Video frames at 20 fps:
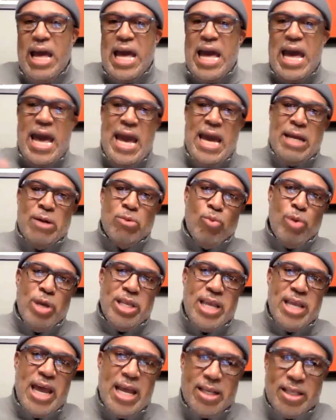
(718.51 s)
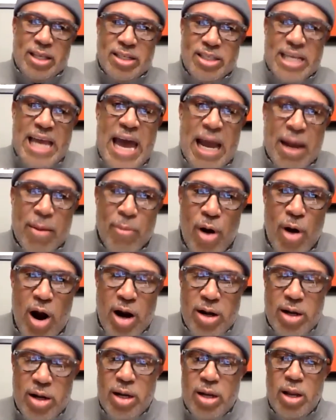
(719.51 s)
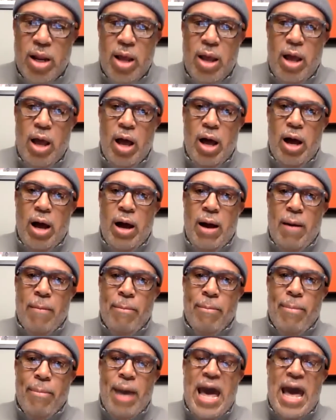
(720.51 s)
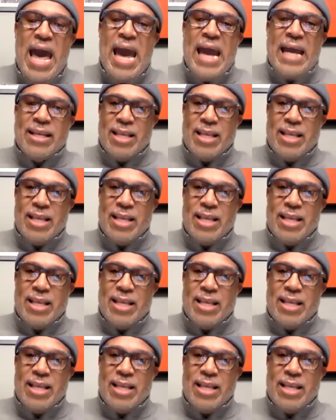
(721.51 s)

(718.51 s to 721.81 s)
and we take the Zach Martin Act